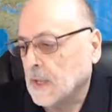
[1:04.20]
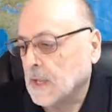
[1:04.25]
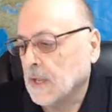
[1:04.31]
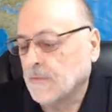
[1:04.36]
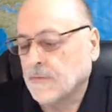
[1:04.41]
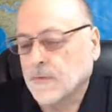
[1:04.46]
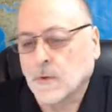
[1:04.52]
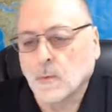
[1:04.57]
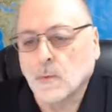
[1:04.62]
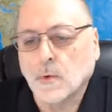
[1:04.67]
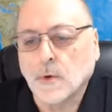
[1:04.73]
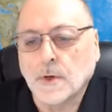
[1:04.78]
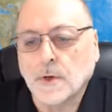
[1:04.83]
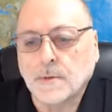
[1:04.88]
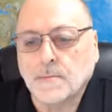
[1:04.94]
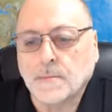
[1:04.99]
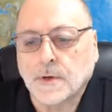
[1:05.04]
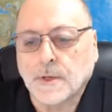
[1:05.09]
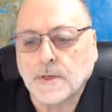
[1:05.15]
if you
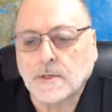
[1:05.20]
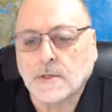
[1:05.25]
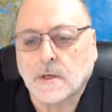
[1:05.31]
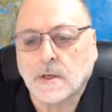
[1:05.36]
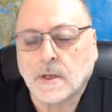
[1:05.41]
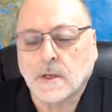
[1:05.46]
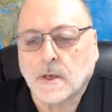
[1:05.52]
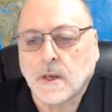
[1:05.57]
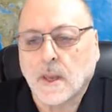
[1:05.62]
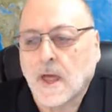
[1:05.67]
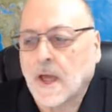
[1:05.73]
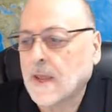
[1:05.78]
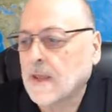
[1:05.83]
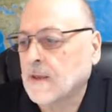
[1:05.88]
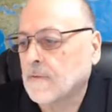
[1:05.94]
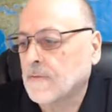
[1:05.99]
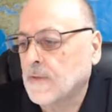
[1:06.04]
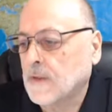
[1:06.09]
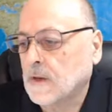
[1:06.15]
would, please click
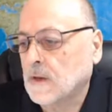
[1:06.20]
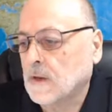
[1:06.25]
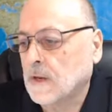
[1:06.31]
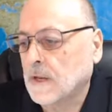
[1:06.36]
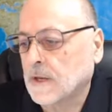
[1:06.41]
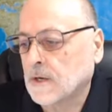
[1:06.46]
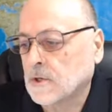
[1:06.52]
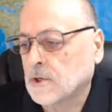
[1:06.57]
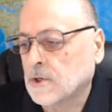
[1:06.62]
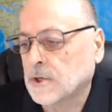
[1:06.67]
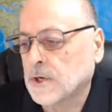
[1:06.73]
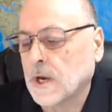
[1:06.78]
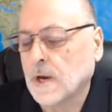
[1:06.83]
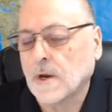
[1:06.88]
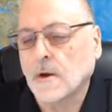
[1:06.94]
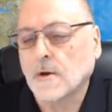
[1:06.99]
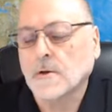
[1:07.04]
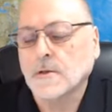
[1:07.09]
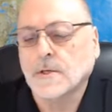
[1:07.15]
like and then click
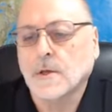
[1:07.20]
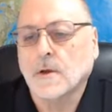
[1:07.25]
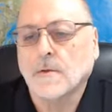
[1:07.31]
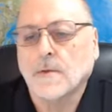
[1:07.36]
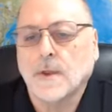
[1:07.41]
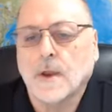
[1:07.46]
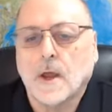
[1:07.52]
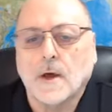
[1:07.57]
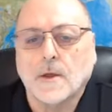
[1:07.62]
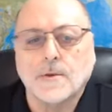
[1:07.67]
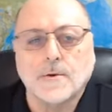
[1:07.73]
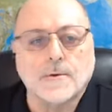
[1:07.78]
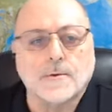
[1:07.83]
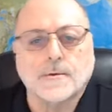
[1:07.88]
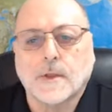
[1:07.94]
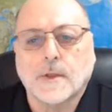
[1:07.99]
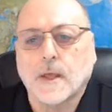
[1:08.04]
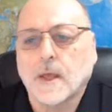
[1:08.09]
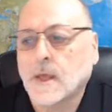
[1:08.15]
share so that
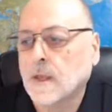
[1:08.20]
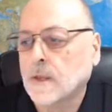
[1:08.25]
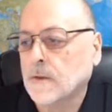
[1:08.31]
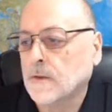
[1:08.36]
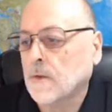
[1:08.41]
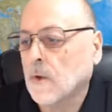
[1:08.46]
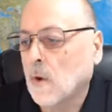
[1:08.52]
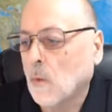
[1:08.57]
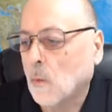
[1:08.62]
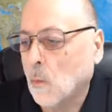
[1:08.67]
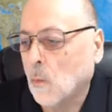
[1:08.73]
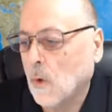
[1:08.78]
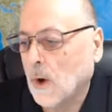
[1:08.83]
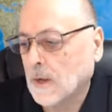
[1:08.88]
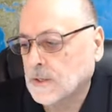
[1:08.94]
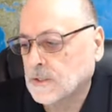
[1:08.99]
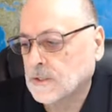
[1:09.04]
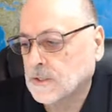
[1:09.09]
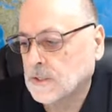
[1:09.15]
others can
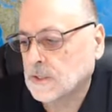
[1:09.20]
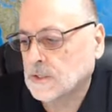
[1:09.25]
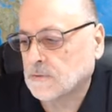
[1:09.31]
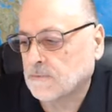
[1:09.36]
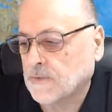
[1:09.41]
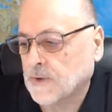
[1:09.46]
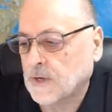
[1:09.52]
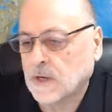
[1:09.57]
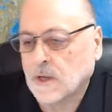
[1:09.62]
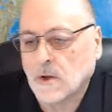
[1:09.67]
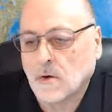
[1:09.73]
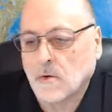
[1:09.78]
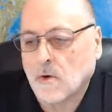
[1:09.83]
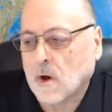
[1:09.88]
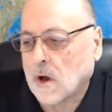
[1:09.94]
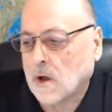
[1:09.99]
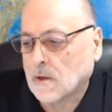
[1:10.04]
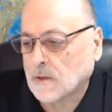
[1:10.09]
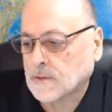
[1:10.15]
watch this video.
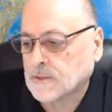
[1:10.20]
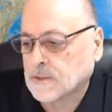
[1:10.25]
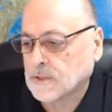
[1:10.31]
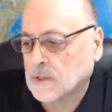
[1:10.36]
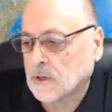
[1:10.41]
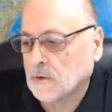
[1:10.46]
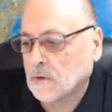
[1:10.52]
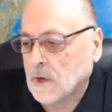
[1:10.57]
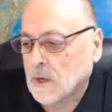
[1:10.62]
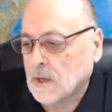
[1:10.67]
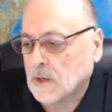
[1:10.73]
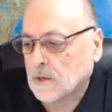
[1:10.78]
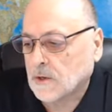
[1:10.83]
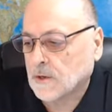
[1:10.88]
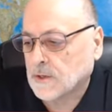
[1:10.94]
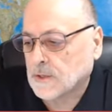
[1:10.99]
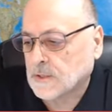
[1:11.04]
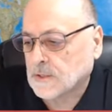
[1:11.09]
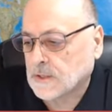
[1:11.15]
Also,
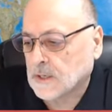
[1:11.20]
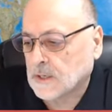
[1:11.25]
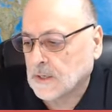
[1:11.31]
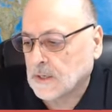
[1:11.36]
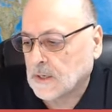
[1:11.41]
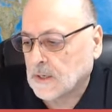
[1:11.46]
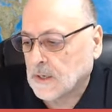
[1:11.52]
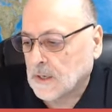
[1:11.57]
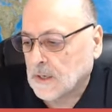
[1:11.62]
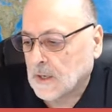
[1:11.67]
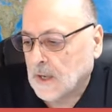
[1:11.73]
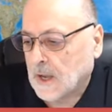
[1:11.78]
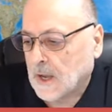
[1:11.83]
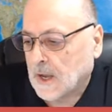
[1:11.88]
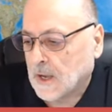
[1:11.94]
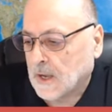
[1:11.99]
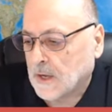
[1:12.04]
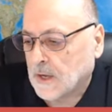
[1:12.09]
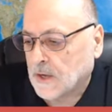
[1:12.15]
good to see
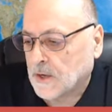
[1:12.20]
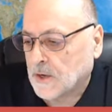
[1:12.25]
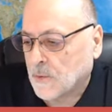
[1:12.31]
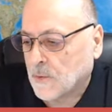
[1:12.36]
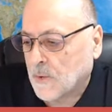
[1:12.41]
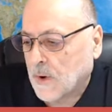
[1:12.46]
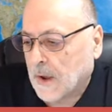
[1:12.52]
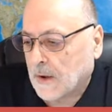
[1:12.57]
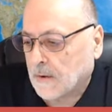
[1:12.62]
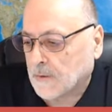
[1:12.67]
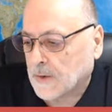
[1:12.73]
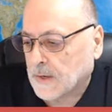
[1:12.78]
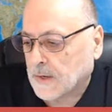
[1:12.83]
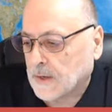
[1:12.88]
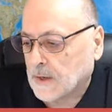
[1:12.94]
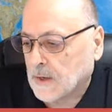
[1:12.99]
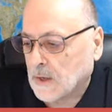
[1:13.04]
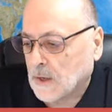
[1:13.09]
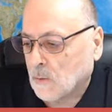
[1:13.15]
uh, Linda
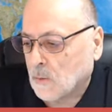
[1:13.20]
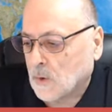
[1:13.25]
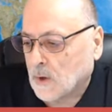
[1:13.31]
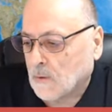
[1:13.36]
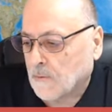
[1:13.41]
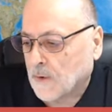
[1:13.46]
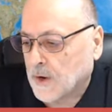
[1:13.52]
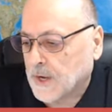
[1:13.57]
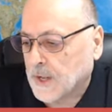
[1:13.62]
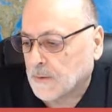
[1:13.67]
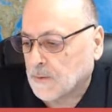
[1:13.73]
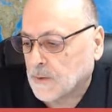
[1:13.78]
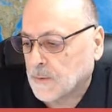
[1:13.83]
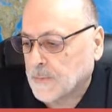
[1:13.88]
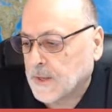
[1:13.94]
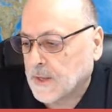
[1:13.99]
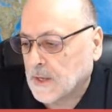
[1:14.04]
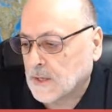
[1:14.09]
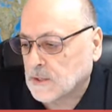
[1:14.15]
Routley, one of our
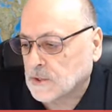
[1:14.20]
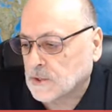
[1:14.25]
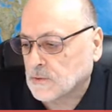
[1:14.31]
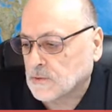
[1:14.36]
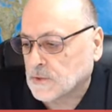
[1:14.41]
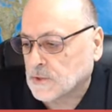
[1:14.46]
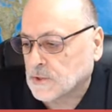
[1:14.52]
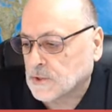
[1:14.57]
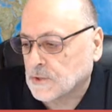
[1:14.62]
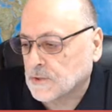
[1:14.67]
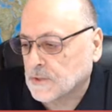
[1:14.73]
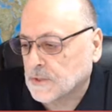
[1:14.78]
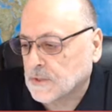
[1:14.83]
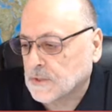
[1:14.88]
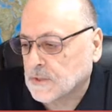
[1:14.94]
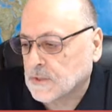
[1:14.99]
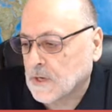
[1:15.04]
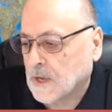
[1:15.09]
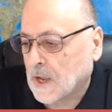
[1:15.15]
WBSU
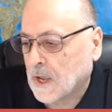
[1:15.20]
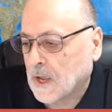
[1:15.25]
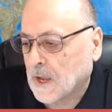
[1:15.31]
students.